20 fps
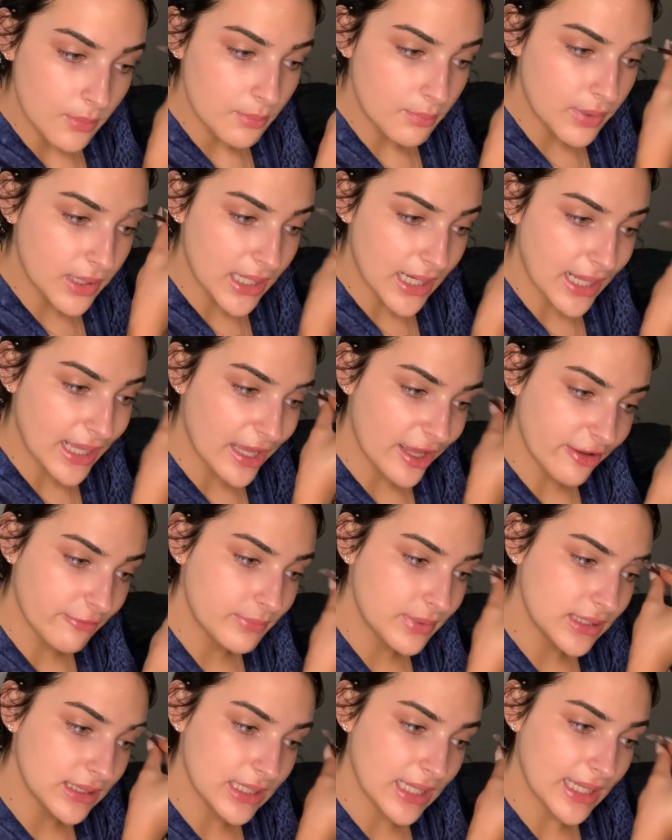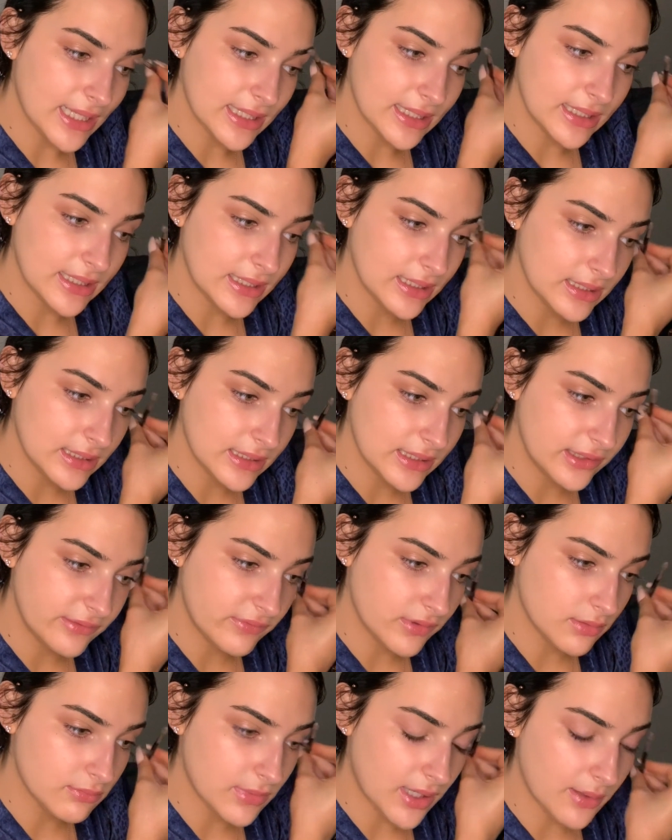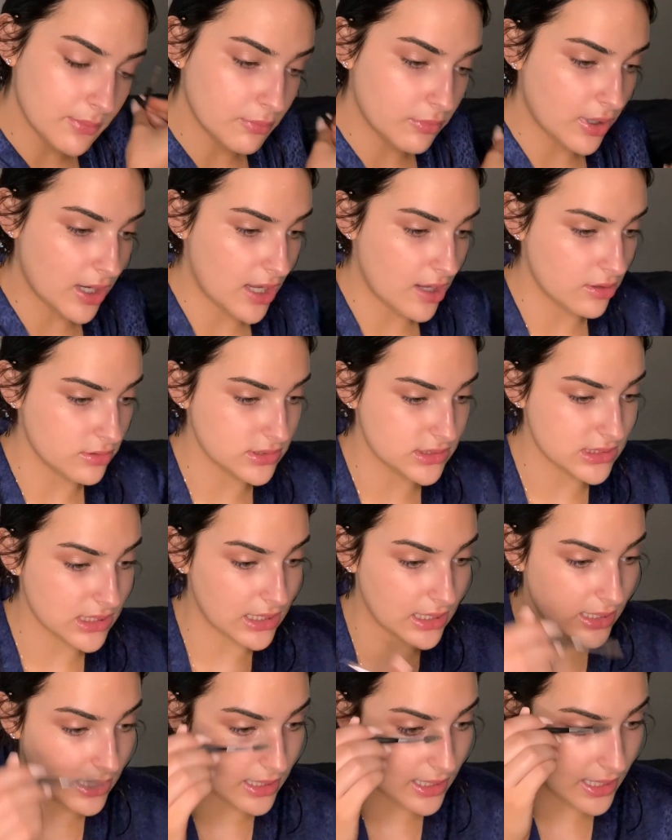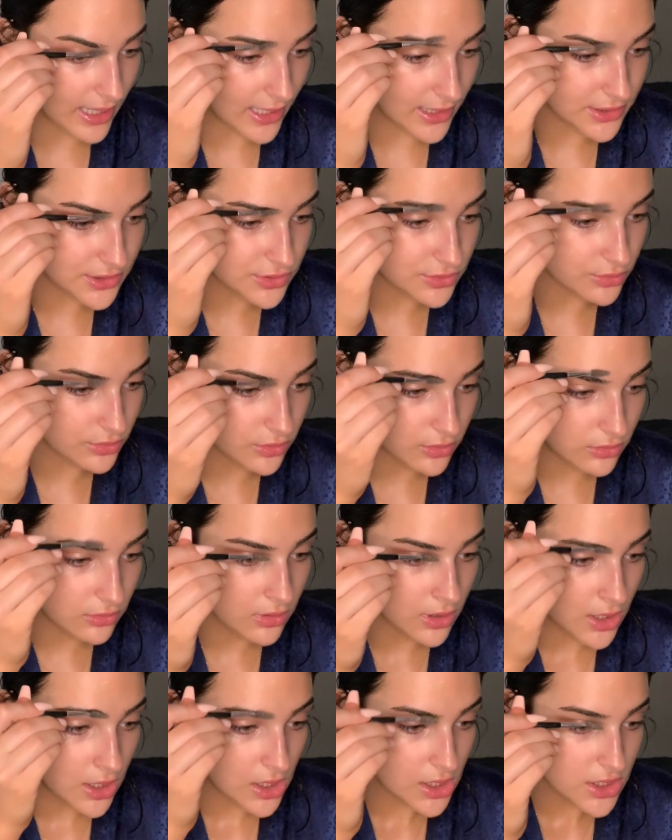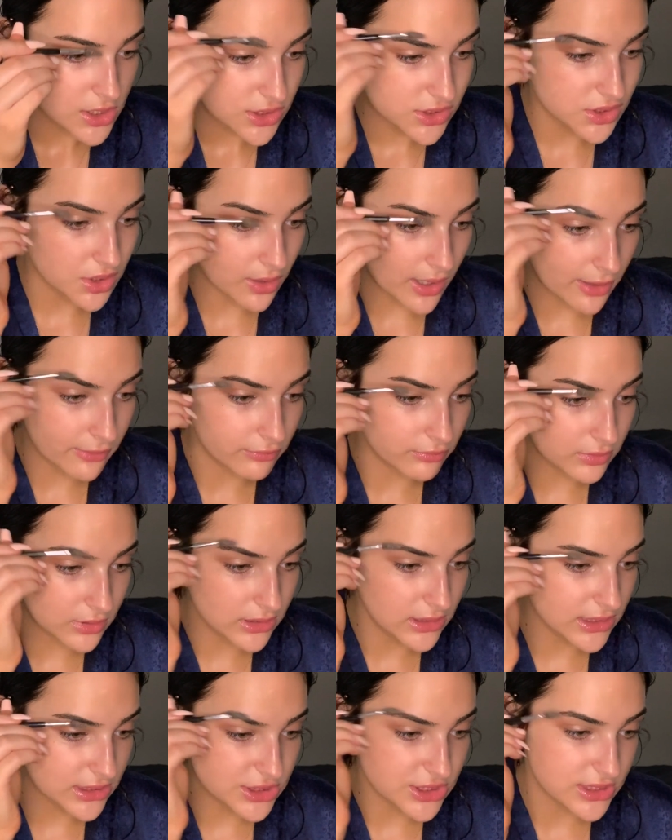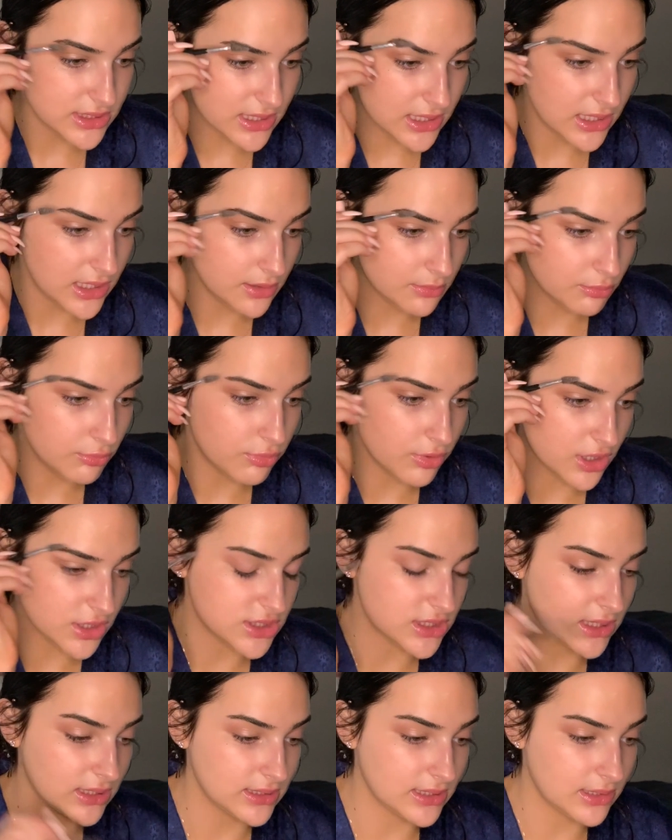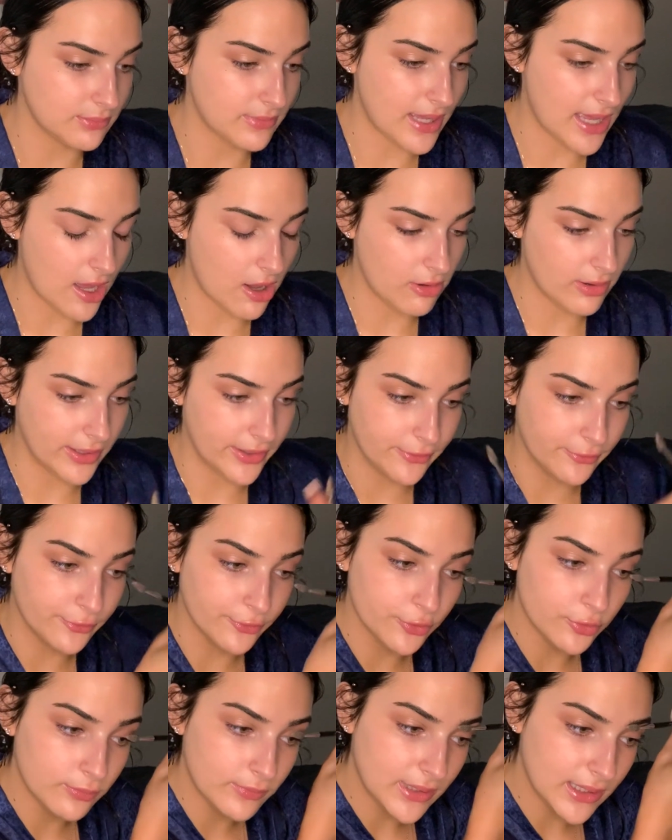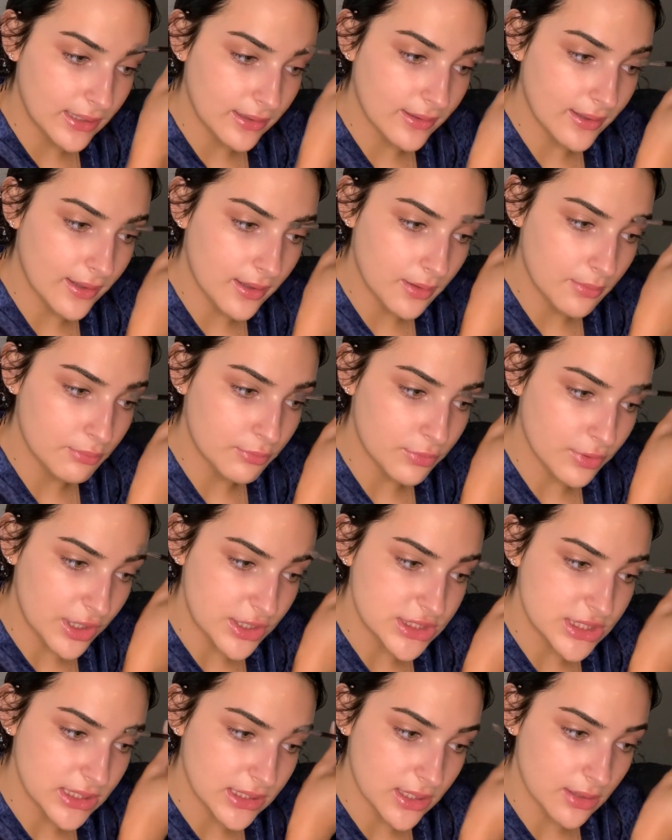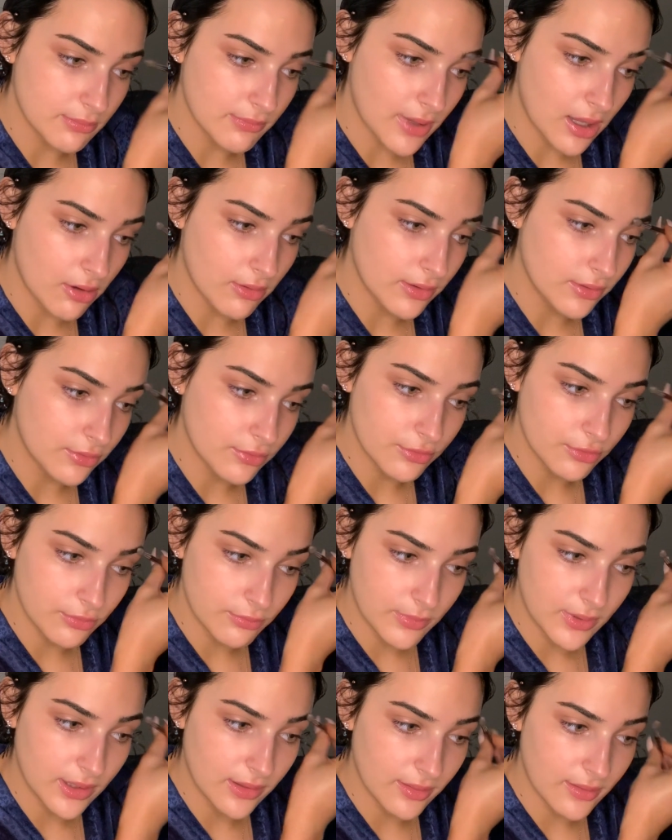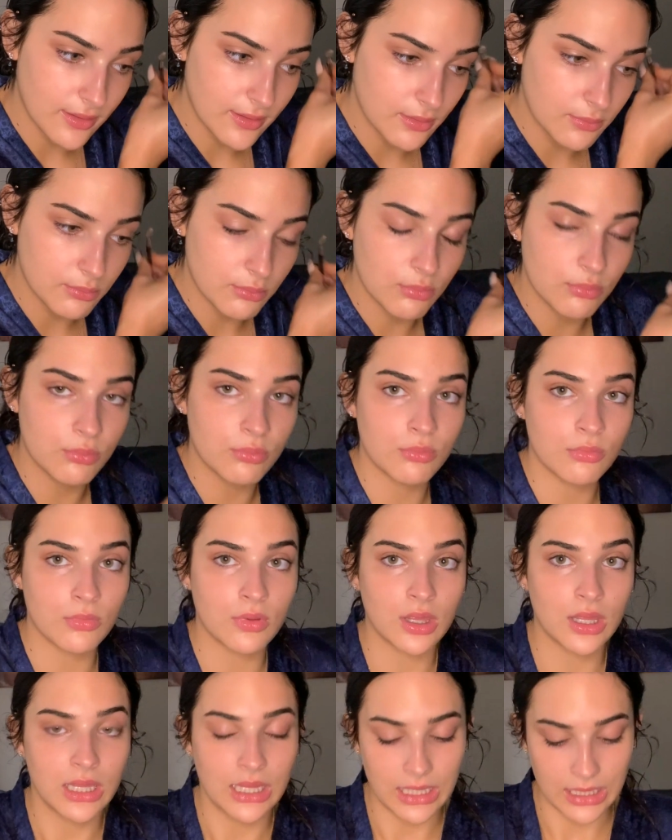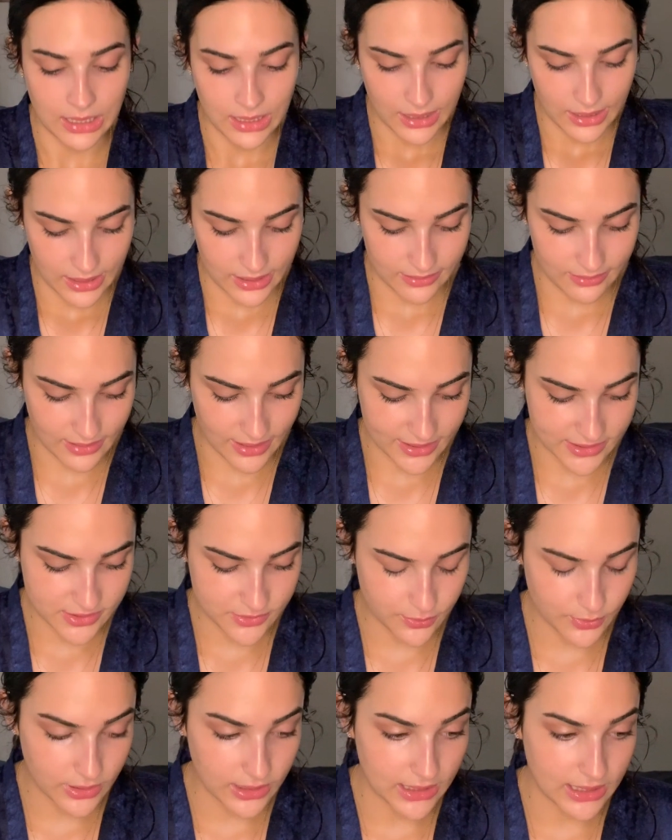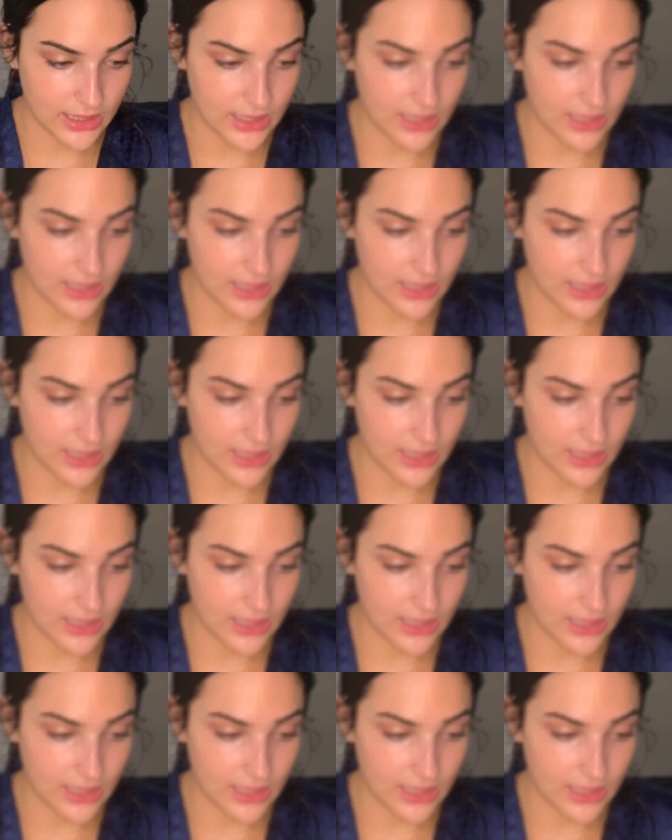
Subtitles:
But I have been liking leaving my brows natural, so I really just keep brushing them out and grooming them, brushing them out and grooming them. And that's really